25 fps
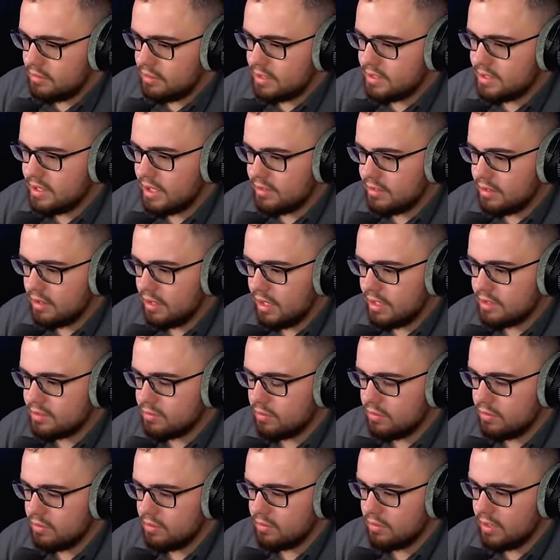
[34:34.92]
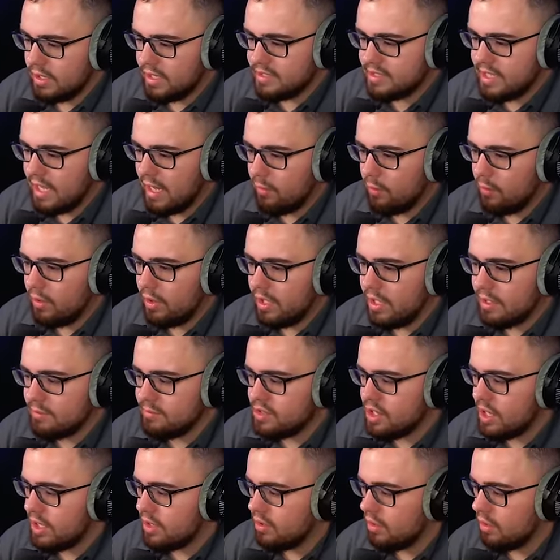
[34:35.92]
Is that the last one? Is that what
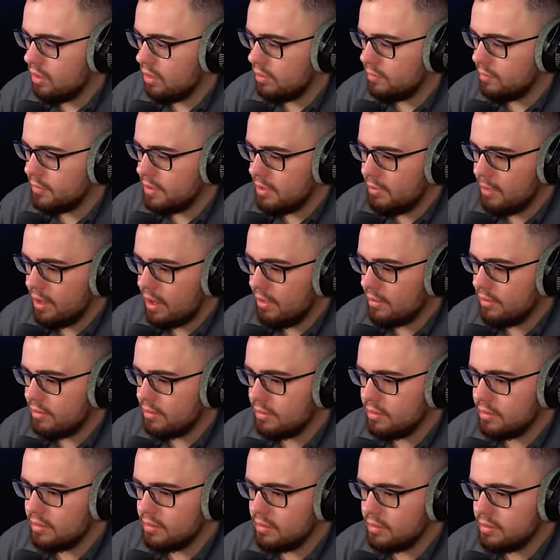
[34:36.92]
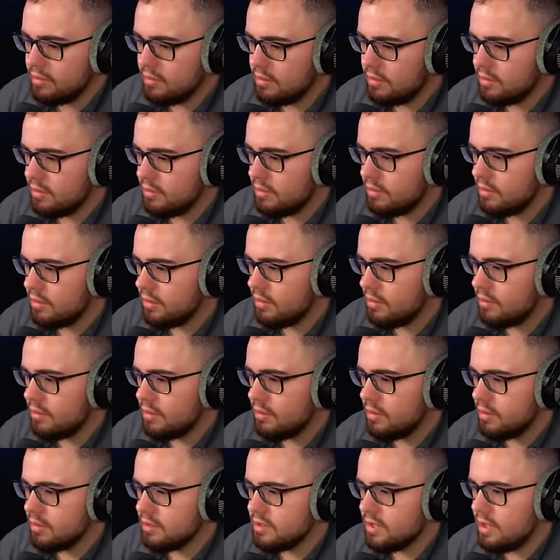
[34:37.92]
MJ called me about?
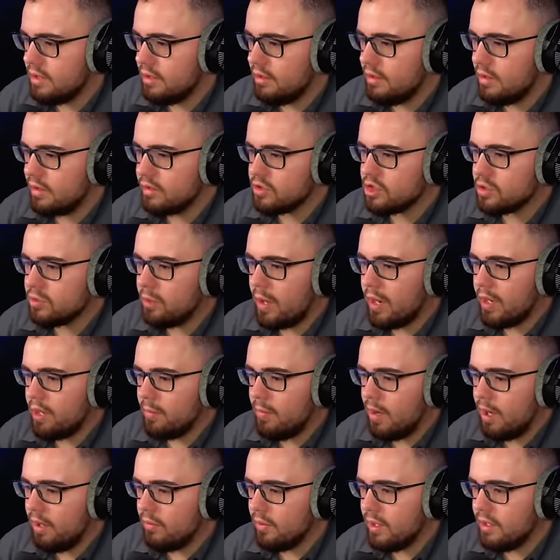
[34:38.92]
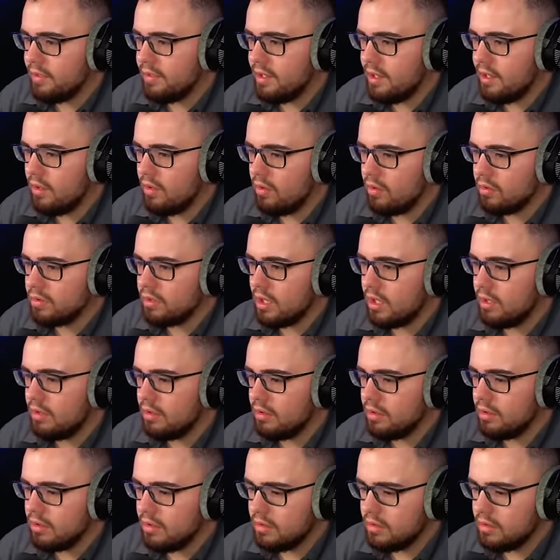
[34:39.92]
Is that another spider bot right there? Hold on.